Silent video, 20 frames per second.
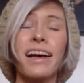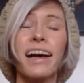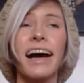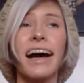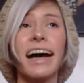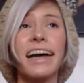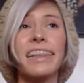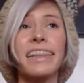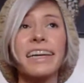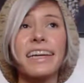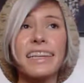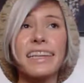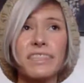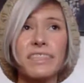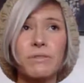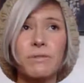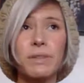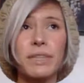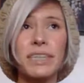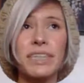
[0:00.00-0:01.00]
I think it's
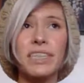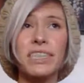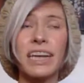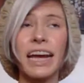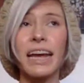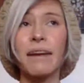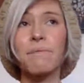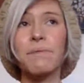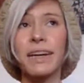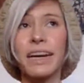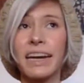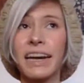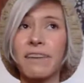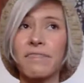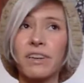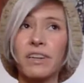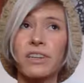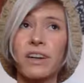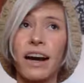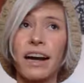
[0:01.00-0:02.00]
a real shame that I
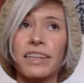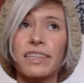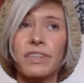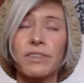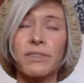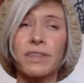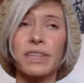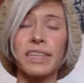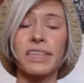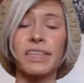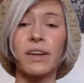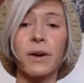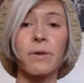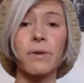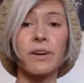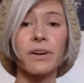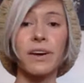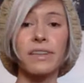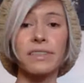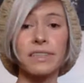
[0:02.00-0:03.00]
never got to really know
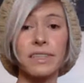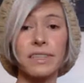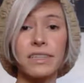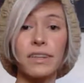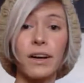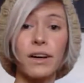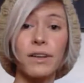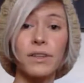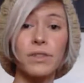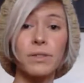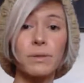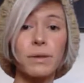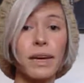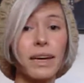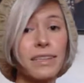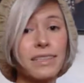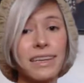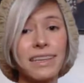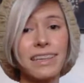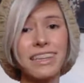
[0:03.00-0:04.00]
her as an adult
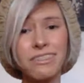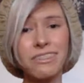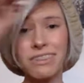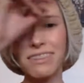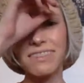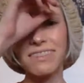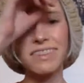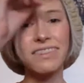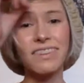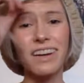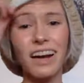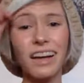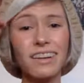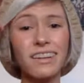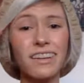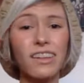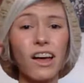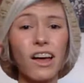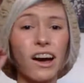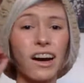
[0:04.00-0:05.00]
because I think we would have gotten
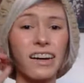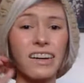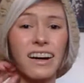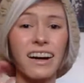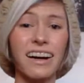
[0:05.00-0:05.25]
along,